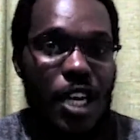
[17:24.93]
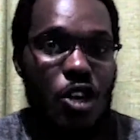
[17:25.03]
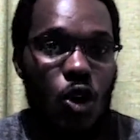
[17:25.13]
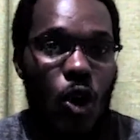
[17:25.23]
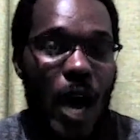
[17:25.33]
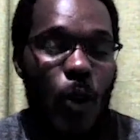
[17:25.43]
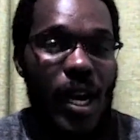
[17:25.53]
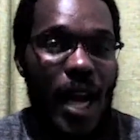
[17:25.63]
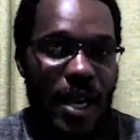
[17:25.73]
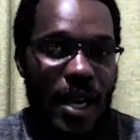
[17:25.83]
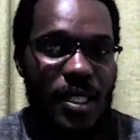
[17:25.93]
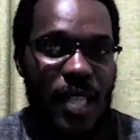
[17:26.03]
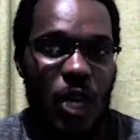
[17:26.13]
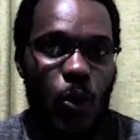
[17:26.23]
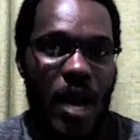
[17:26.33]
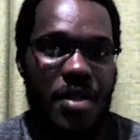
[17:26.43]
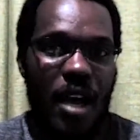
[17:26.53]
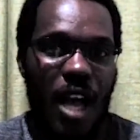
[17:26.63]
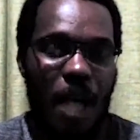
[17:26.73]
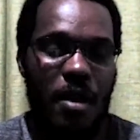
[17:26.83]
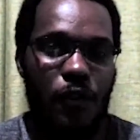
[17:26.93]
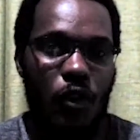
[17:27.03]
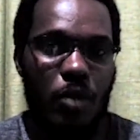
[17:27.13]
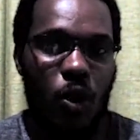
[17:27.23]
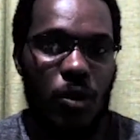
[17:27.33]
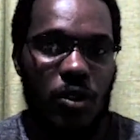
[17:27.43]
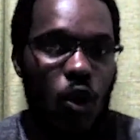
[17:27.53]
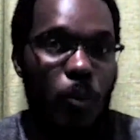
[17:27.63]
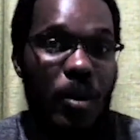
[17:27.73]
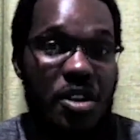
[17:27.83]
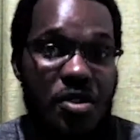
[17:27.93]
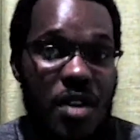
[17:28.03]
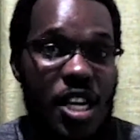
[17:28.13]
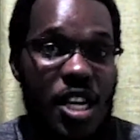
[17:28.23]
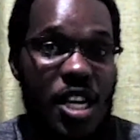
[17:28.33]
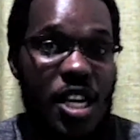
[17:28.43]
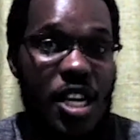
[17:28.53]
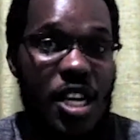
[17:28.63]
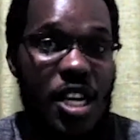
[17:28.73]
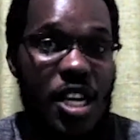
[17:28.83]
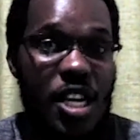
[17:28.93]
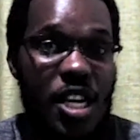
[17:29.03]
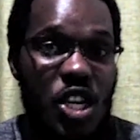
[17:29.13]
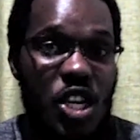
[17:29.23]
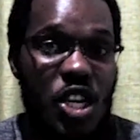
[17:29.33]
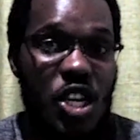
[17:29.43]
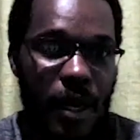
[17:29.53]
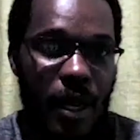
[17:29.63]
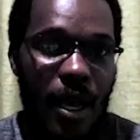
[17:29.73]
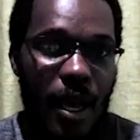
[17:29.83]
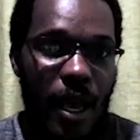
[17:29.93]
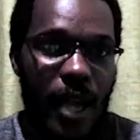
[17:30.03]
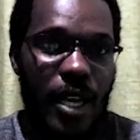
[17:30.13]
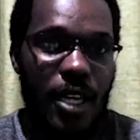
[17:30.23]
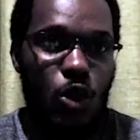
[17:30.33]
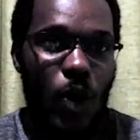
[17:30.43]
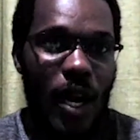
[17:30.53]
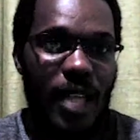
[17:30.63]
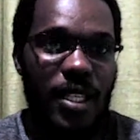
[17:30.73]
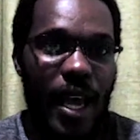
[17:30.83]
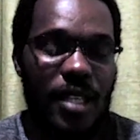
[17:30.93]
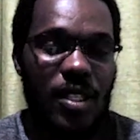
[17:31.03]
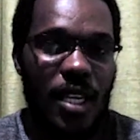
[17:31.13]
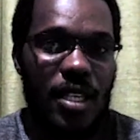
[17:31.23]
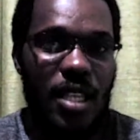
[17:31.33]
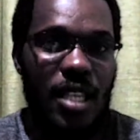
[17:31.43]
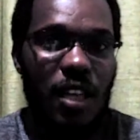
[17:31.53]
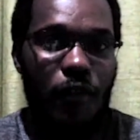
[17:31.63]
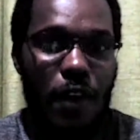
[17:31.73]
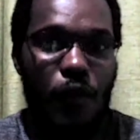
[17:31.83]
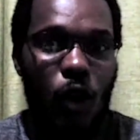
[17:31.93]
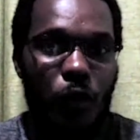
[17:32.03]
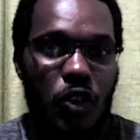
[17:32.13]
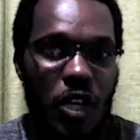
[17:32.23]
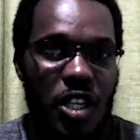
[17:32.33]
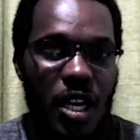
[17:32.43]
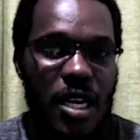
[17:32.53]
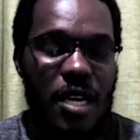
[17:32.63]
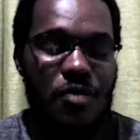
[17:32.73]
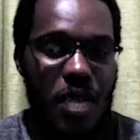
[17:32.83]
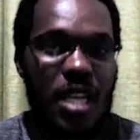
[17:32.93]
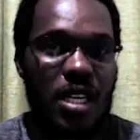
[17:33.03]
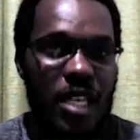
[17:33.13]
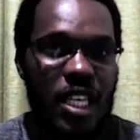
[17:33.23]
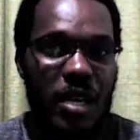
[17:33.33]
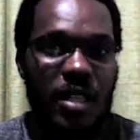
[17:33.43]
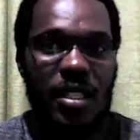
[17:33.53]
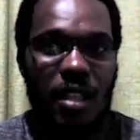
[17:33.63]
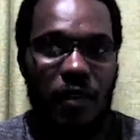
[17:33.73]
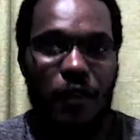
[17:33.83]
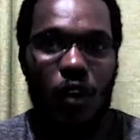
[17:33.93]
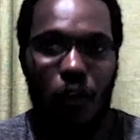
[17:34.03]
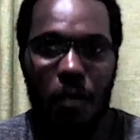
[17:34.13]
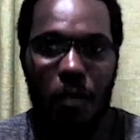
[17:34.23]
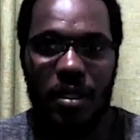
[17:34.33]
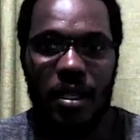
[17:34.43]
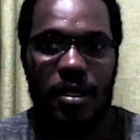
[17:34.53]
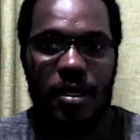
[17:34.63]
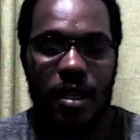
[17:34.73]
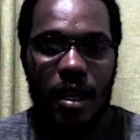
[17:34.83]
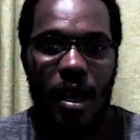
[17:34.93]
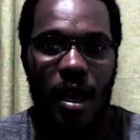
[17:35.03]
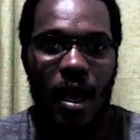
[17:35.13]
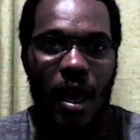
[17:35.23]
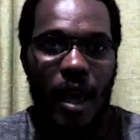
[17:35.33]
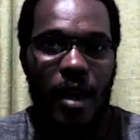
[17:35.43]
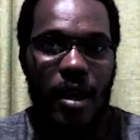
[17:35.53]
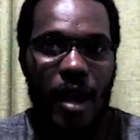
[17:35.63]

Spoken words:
But partly, I will understand where they're coming from, because nobody really knew what was going to happen. And to a larger extent, the survival of Treasury really did mean the survival of the business.